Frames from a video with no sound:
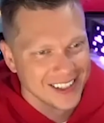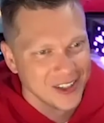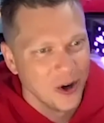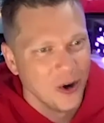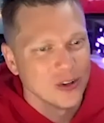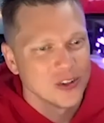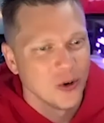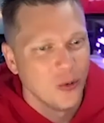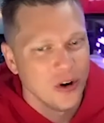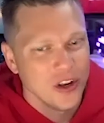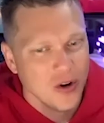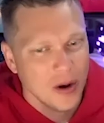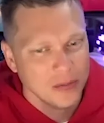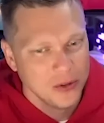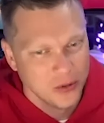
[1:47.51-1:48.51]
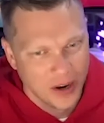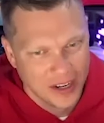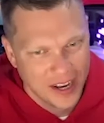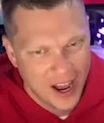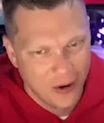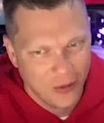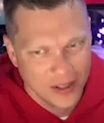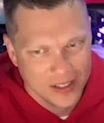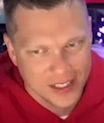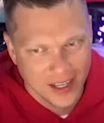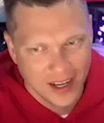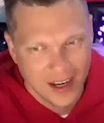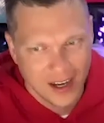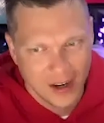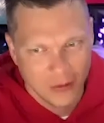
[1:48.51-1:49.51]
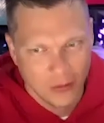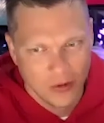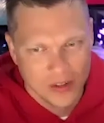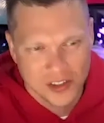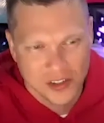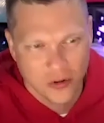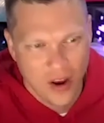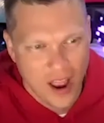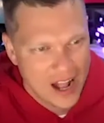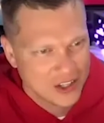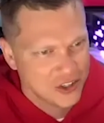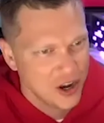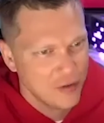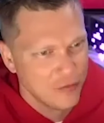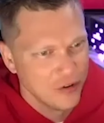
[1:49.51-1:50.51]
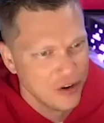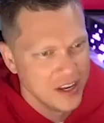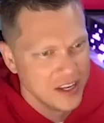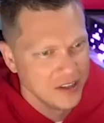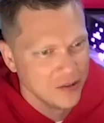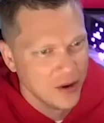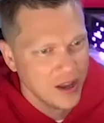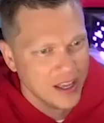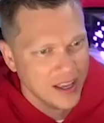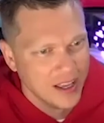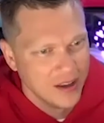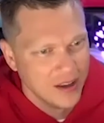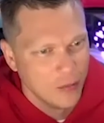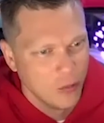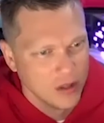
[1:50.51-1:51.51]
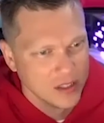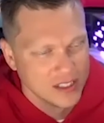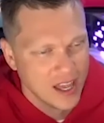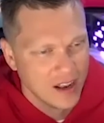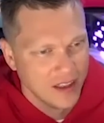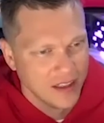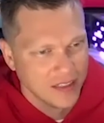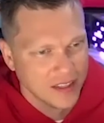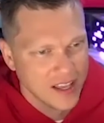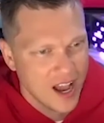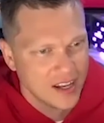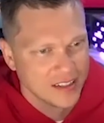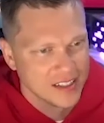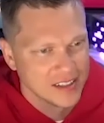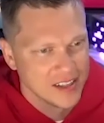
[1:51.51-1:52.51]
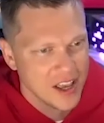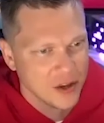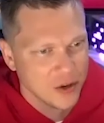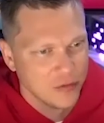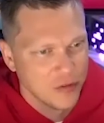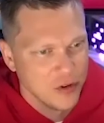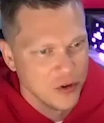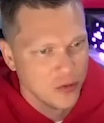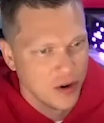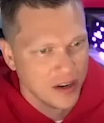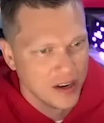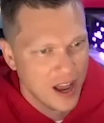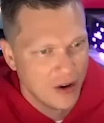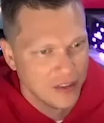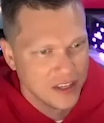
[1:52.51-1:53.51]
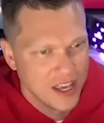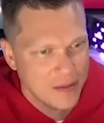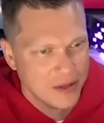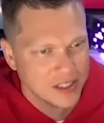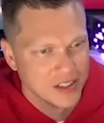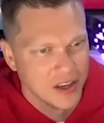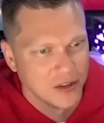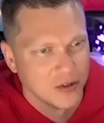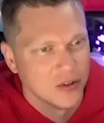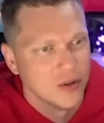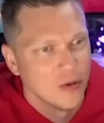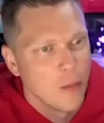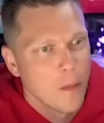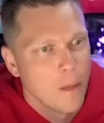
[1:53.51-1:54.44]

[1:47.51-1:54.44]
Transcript: So what are you up to right now? What's Scratch covering, and what's kind of like the content cycle for you right now in the gaming cycle?